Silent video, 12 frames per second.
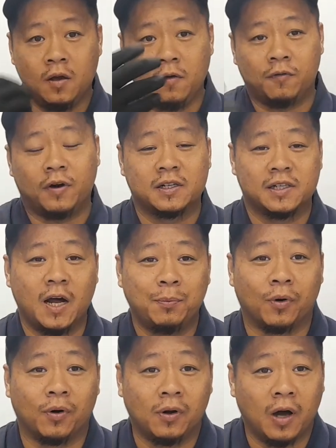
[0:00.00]
For
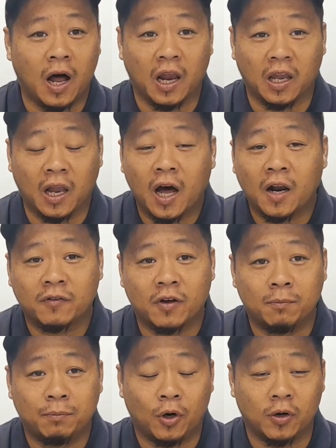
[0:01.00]
example, a lot of
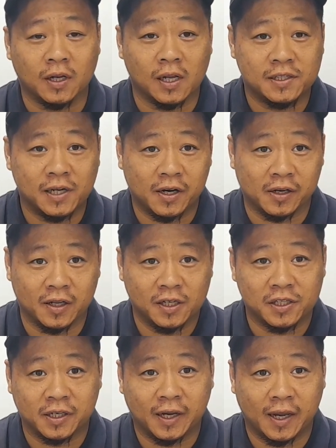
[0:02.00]
components inside the
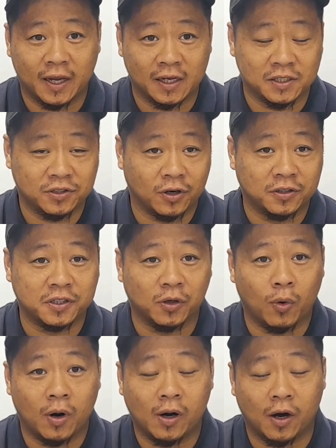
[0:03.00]
engine can start to
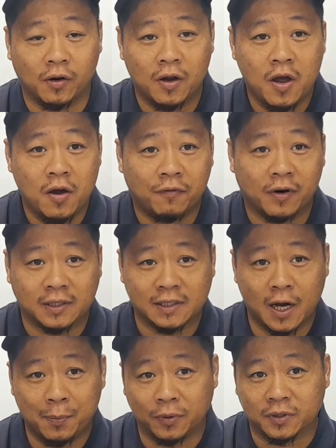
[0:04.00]
wear out. For
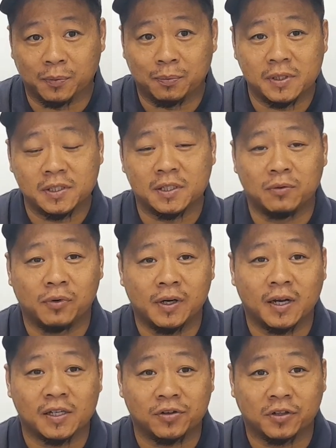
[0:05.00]
example, the piston
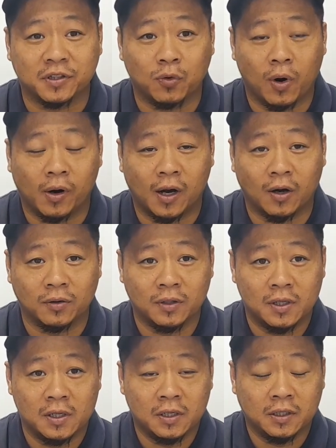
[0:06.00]
ring can start to wear out,
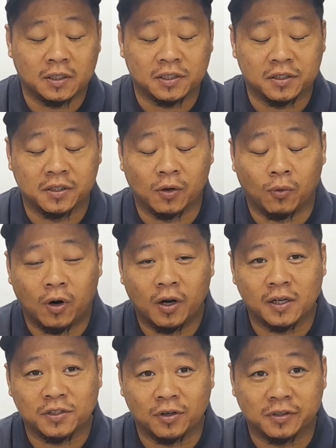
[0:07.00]
the cylinder wall
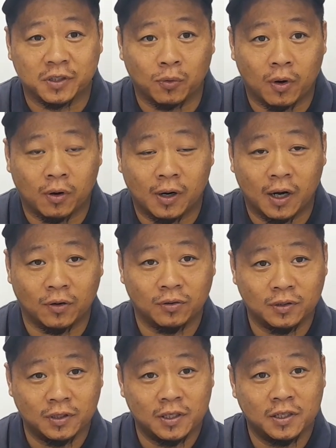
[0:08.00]
can start to wear
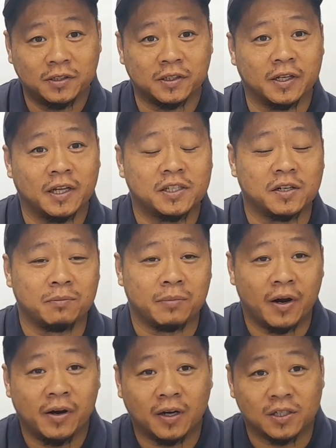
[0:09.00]
out, the engine
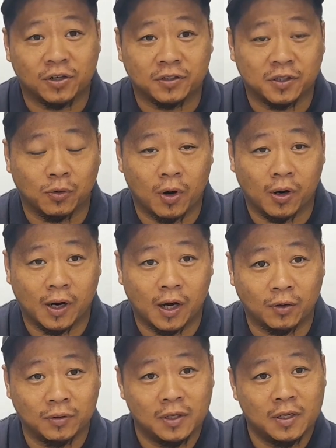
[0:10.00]
bearing can start to wear
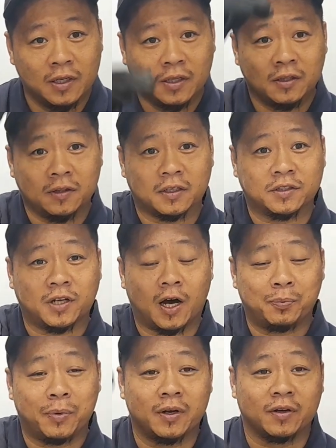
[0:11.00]
out, the
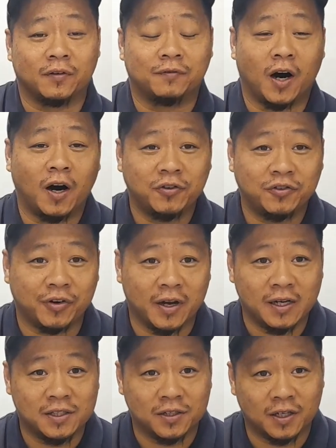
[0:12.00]
top end of the valve
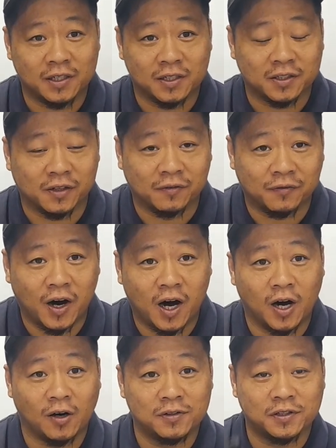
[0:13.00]
train, such as the
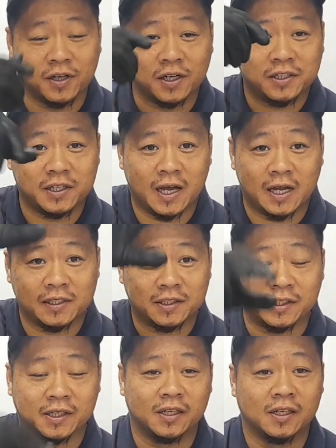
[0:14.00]
valves, such as
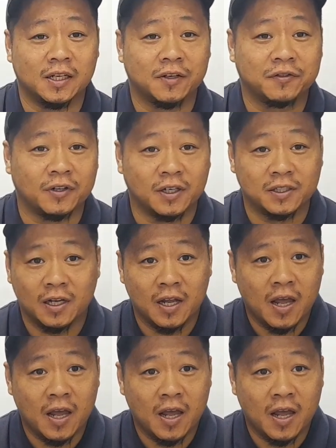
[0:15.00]
the lifters,